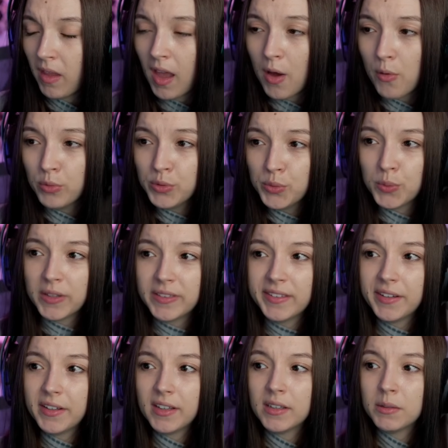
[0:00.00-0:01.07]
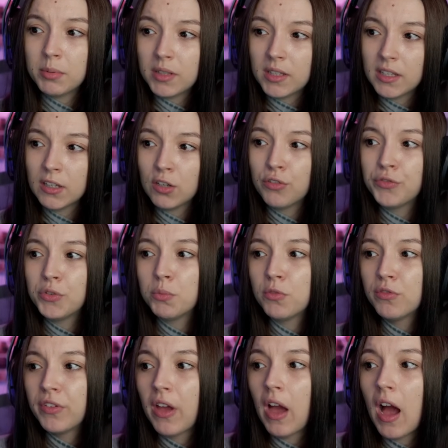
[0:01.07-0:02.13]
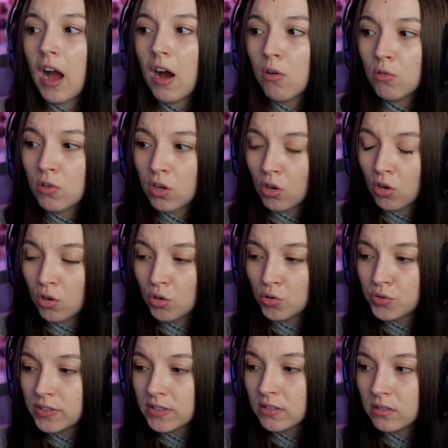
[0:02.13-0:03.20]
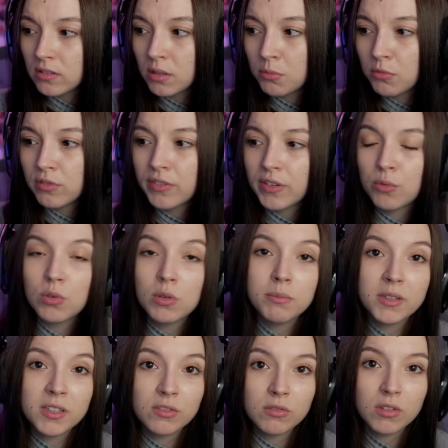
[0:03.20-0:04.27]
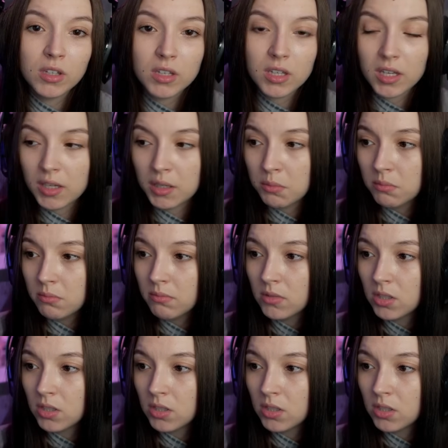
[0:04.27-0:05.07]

I was wondering at the beginning of the movie how close the movie will be to the game.